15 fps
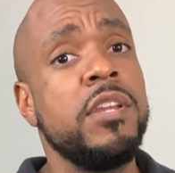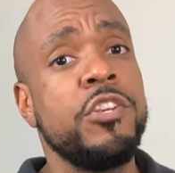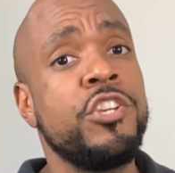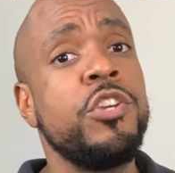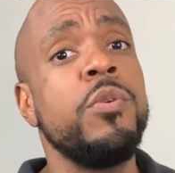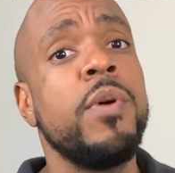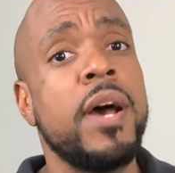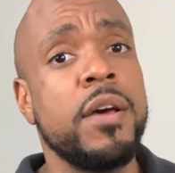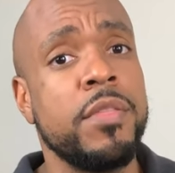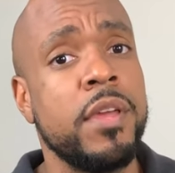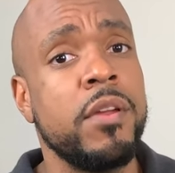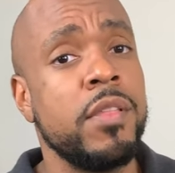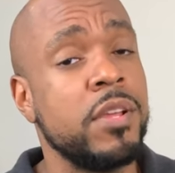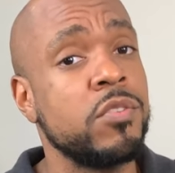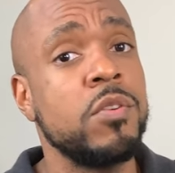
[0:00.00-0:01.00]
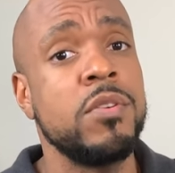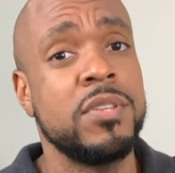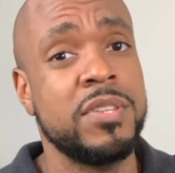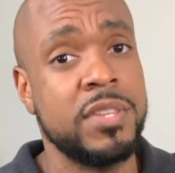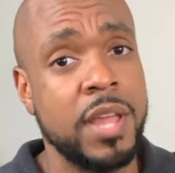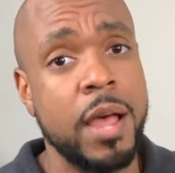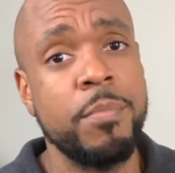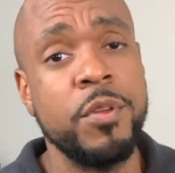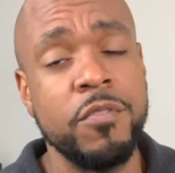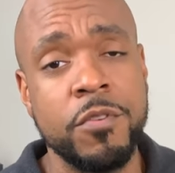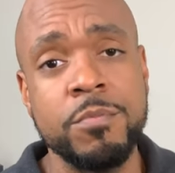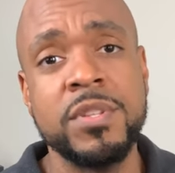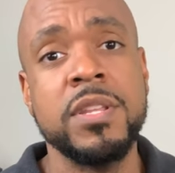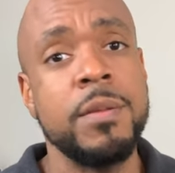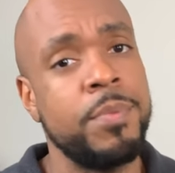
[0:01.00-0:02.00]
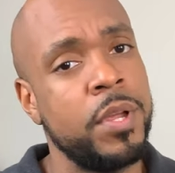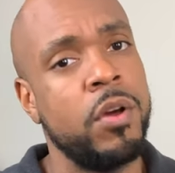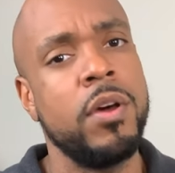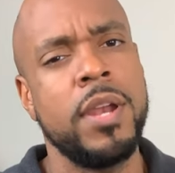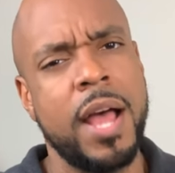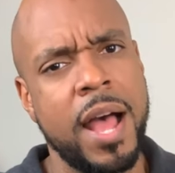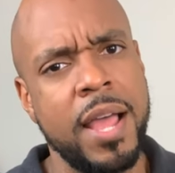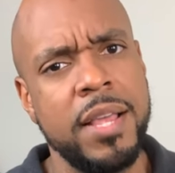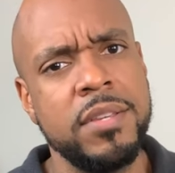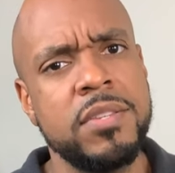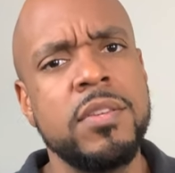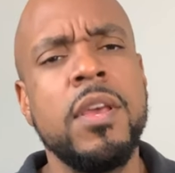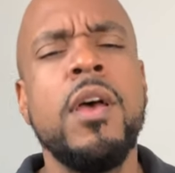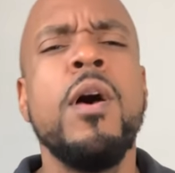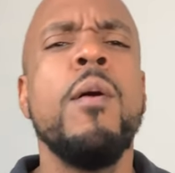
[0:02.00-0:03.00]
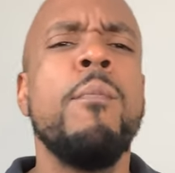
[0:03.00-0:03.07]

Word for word: an issue out there that's gonna stop you from slipping on ice.